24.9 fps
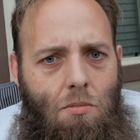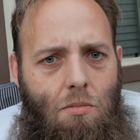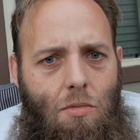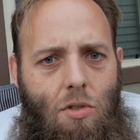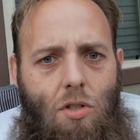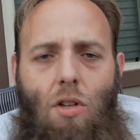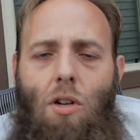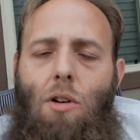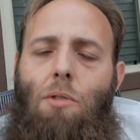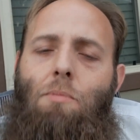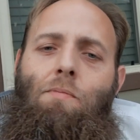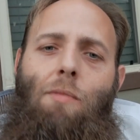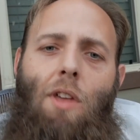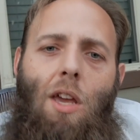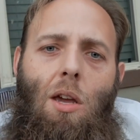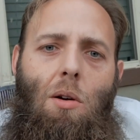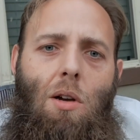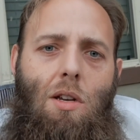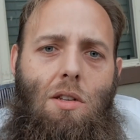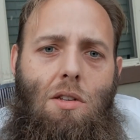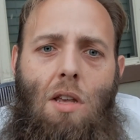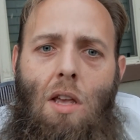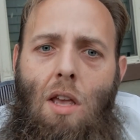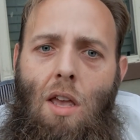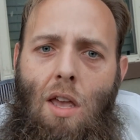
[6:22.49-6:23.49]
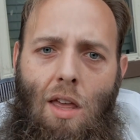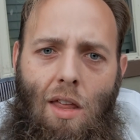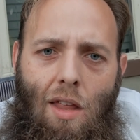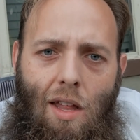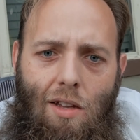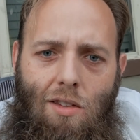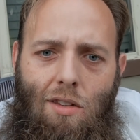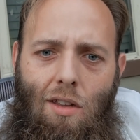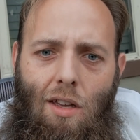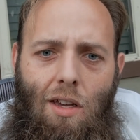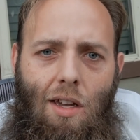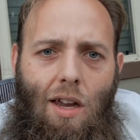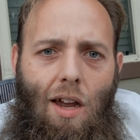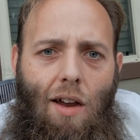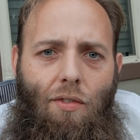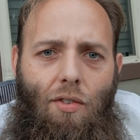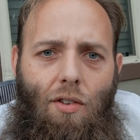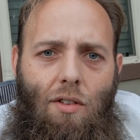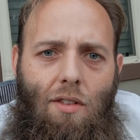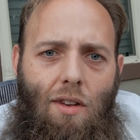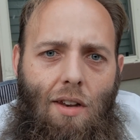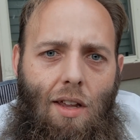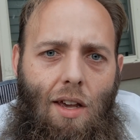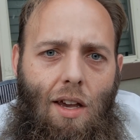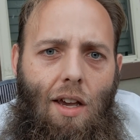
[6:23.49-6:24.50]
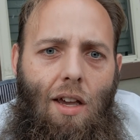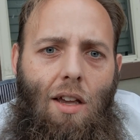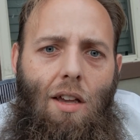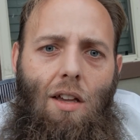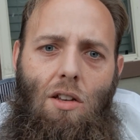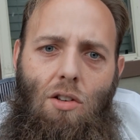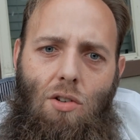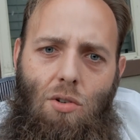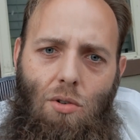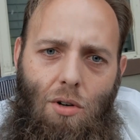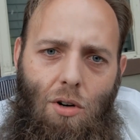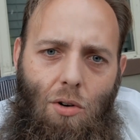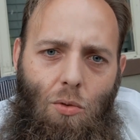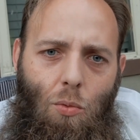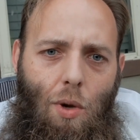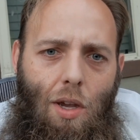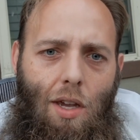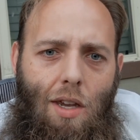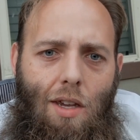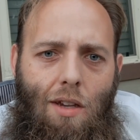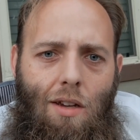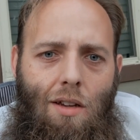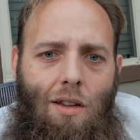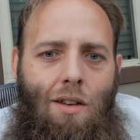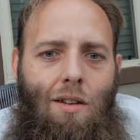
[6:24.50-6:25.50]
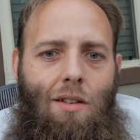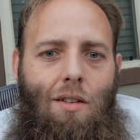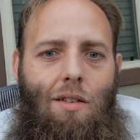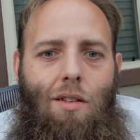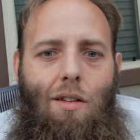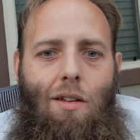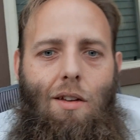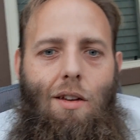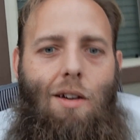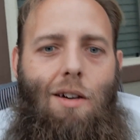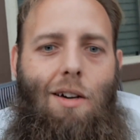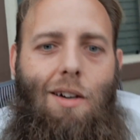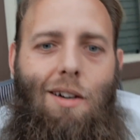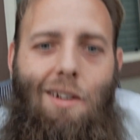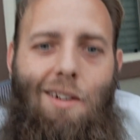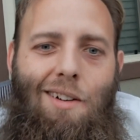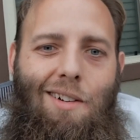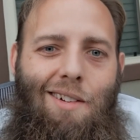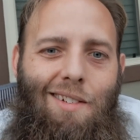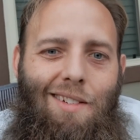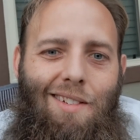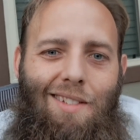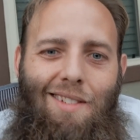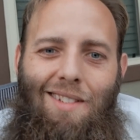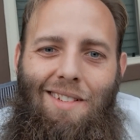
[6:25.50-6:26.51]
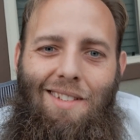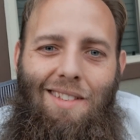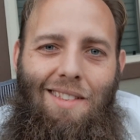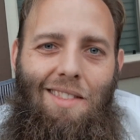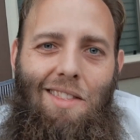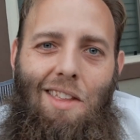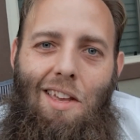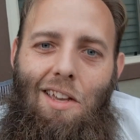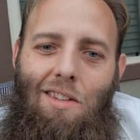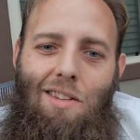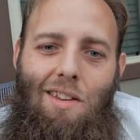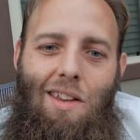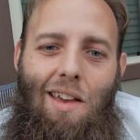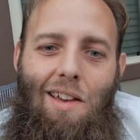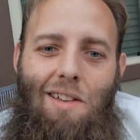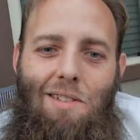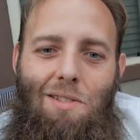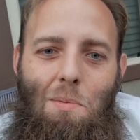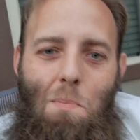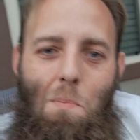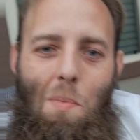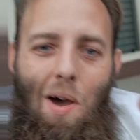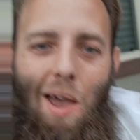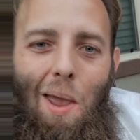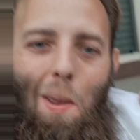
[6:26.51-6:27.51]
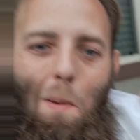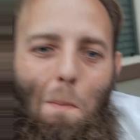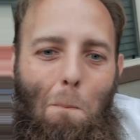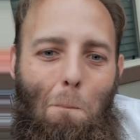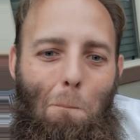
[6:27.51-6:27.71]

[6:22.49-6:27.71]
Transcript: So anyways, that's all I got for today. Enjoy your weekend. Thanks, guys. Bye.